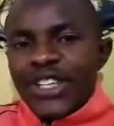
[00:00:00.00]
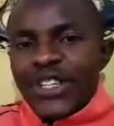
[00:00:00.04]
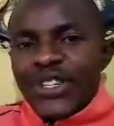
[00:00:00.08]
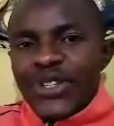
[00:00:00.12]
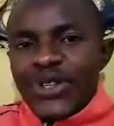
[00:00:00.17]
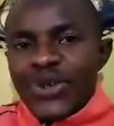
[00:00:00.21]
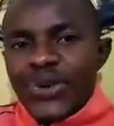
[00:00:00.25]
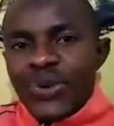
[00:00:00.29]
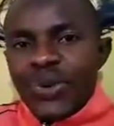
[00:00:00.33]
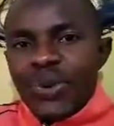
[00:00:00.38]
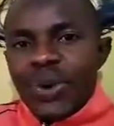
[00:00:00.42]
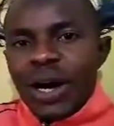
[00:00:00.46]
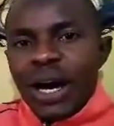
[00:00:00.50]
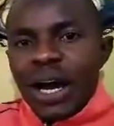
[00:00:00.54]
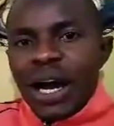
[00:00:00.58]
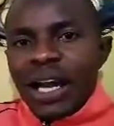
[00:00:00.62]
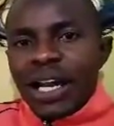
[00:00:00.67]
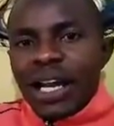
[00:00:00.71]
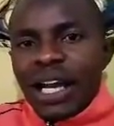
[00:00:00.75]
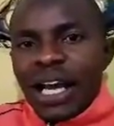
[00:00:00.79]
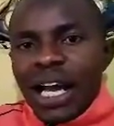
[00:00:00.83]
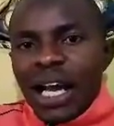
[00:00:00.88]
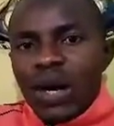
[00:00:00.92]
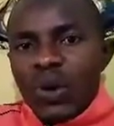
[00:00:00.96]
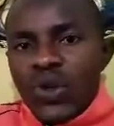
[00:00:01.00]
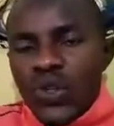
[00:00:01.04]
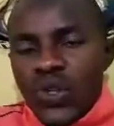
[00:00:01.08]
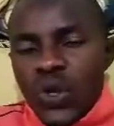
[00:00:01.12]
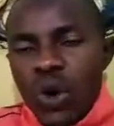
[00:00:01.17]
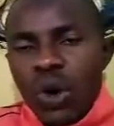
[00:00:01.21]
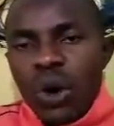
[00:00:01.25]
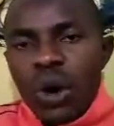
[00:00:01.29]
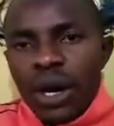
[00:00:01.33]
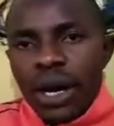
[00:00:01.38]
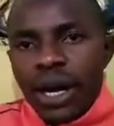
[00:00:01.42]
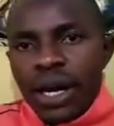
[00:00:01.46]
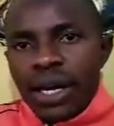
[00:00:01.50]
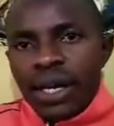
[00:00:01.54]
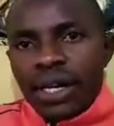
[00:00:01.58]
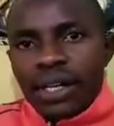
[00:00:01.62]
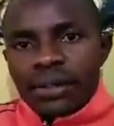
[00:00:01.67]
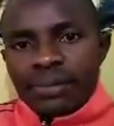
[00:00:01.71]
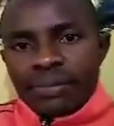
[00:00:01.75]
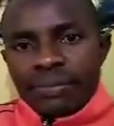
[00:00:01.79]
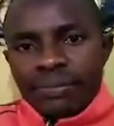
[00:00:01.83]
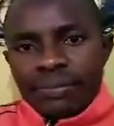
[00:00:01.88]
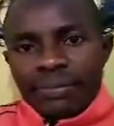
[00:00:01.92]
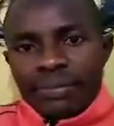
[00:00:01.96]
to an account holder.
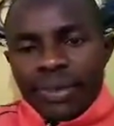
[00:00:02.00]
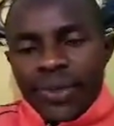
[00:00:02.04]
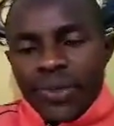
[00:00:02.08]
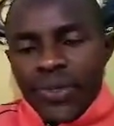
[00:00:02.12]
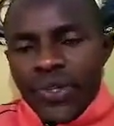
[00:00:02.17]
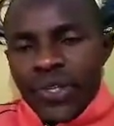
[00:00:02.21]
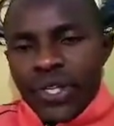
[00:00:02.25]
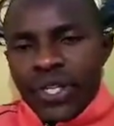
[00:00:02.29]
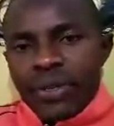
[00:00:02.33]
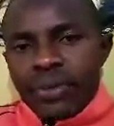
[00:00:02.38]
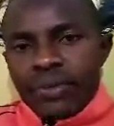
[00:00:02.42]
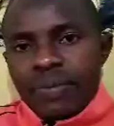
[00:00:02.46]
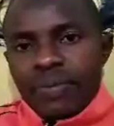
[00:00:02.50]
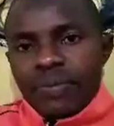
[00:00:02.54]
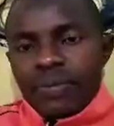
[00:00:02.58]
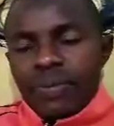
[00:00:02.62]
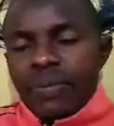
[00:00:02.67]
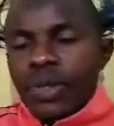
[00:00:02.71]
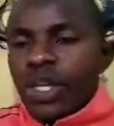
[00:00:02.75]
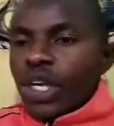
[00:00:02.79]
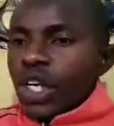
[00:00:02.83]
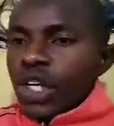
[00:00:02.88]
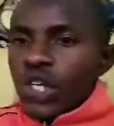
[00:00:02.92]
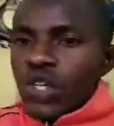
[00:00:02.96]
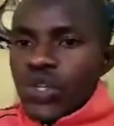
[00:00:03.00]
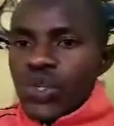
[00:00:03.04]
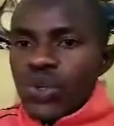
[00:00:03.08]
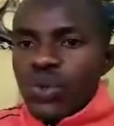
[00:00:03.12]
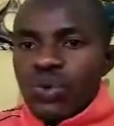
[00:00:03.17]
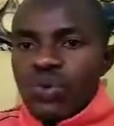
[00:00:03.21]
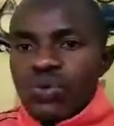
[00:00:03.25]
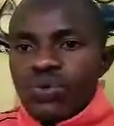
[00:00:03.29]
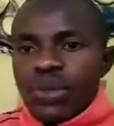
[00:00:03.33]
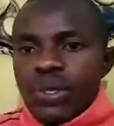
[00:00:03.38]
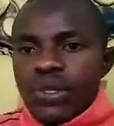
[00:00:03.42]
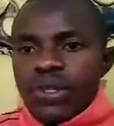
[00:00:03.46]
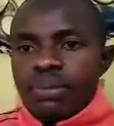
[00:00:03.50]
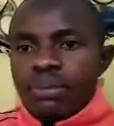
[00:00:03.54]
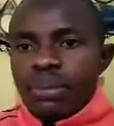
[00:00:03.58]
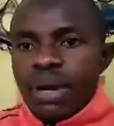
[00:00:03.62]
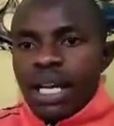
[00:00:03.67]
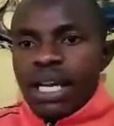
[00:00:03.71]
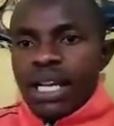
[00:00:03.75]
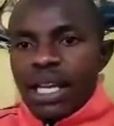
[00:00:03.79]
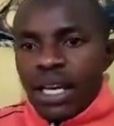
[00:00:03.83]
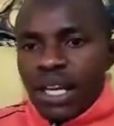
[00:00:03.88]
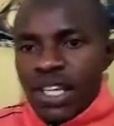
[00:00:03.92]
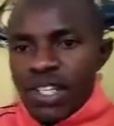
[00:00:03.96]
You see, so this
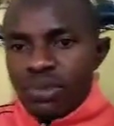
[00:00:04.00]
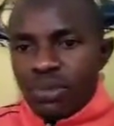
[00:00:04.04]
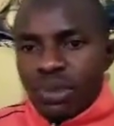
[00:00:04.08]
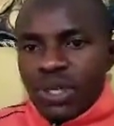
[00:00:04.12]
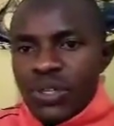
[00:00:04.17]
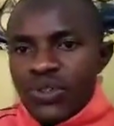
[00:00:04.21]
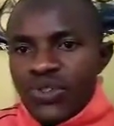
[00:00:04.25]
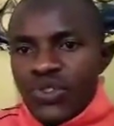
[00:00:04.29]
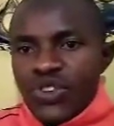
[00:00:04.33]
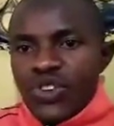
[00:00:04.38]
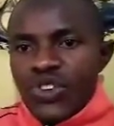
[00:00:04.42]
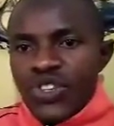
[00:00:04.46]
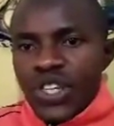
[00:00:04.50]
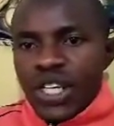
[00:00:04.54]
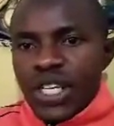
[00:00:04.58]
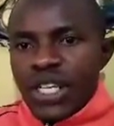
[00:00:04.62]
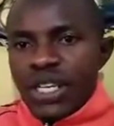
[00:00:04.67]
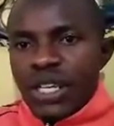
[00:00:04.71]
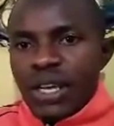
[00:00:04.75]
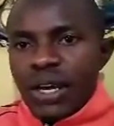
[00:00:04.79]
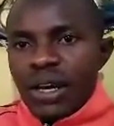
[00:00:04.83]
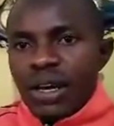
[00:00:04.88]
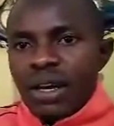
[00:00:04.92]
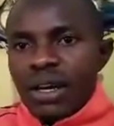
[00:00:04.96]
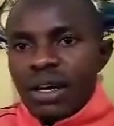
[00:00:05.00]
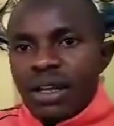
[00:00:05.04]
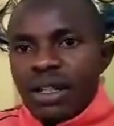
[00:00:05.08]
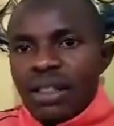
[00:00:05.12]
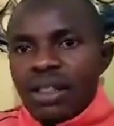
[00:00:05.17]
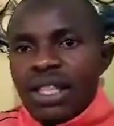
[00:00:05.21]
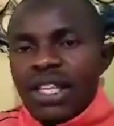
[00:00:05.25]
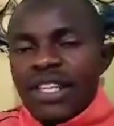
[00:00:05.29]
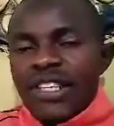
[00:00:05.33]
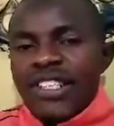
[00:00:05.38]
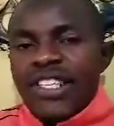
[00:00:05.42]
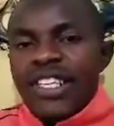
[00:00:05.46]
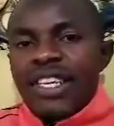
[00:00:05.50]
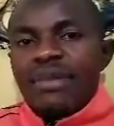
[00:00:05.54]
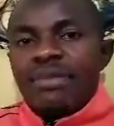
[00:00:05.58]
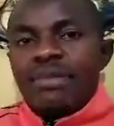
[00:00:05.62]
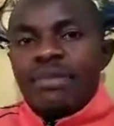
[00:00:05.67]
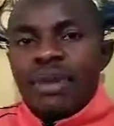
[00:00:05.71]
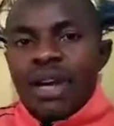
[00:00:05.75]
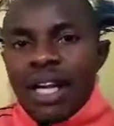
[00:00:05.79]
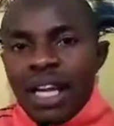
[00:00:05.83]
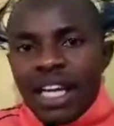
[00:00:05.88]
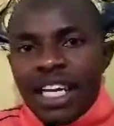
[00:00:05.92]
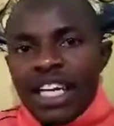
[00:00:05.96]
money has been treated the same
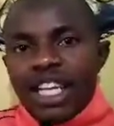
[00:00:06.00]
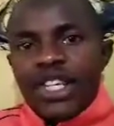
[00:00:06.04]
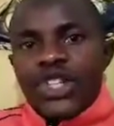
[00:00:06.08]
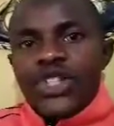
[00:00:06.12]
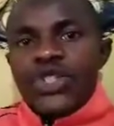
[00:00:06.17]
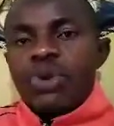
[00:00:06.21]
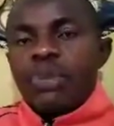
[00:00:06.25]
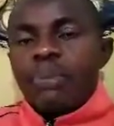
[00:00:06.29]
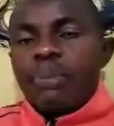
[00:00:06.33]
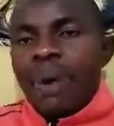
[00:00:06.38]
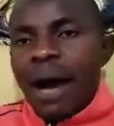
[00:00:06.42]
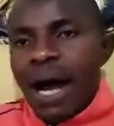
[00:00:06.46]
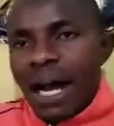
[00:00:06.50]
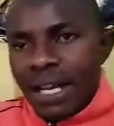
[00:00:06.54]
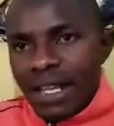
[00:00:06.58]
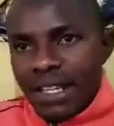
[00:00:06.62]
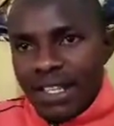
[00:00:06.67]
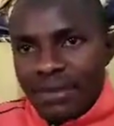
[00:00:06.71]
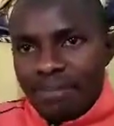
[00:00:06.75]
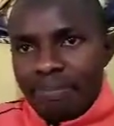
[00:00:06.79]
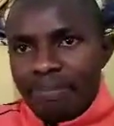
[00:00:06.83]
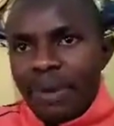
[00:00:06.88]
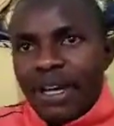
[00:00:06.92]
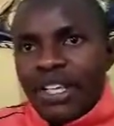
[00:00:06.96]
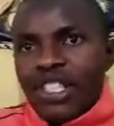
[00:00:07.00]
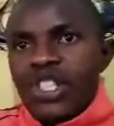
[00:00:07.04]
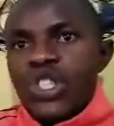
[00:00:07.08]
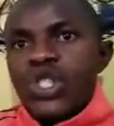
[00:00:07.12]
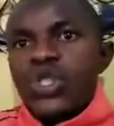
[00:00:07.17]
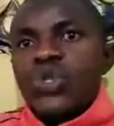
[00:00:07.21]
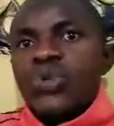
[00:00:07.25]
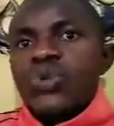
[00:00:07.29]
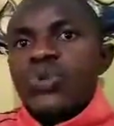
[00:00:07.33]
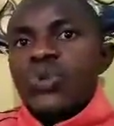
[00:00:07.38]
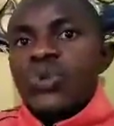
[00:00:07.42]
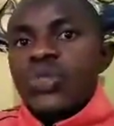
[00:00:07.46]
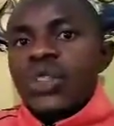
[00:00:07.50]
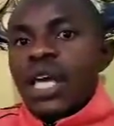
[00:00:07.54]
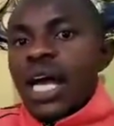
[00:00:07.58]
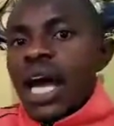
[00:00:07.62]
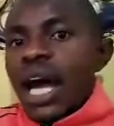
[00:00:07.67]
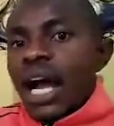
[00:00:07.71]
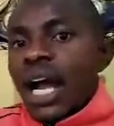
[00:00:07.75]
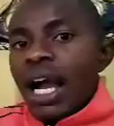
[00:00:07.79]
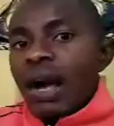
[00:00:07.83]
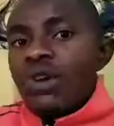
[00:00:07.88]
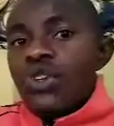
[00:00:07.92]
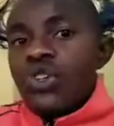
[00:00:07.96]
way to banks, but to the
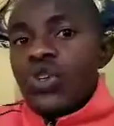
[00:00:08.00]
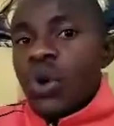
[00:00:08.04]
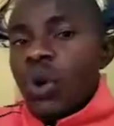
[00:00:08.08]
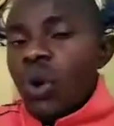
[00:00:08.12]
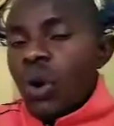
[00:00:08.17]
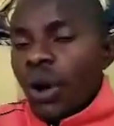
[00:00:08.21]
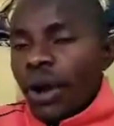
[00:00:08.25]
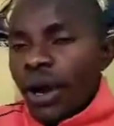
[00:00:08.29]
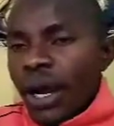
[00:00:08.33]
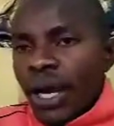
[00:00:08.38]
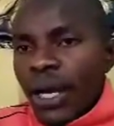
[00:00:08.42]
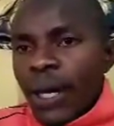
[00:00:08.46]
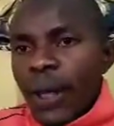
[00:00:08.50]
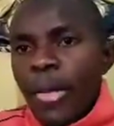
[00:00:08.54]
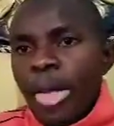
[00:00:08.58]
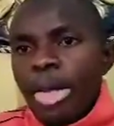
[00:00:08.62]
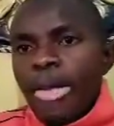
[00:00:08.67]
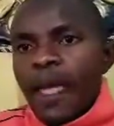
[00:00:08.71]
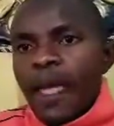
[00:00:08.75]
account holder,